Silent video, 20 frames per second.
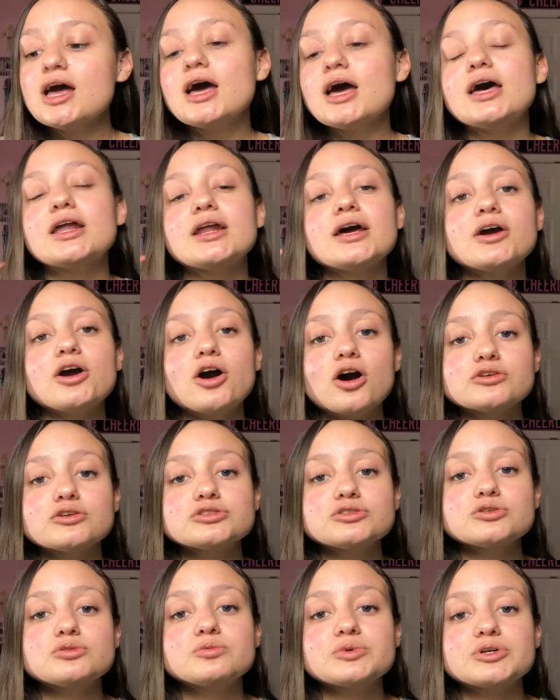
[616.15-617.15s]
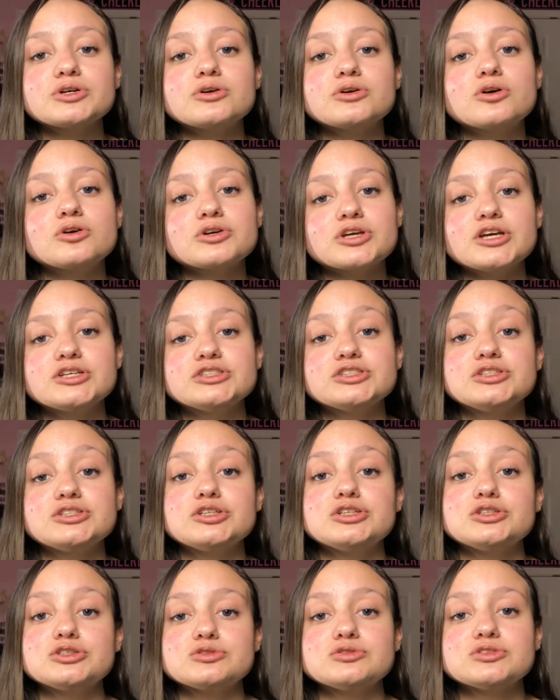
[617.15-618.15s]
And I also will
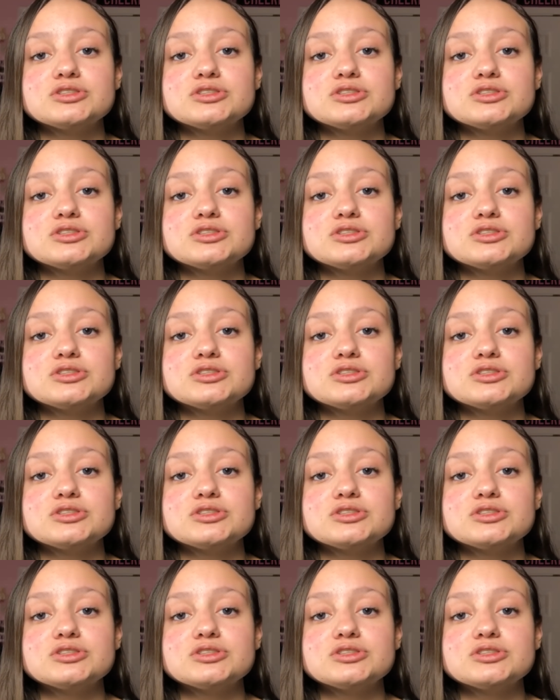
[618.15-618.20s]
occasionally use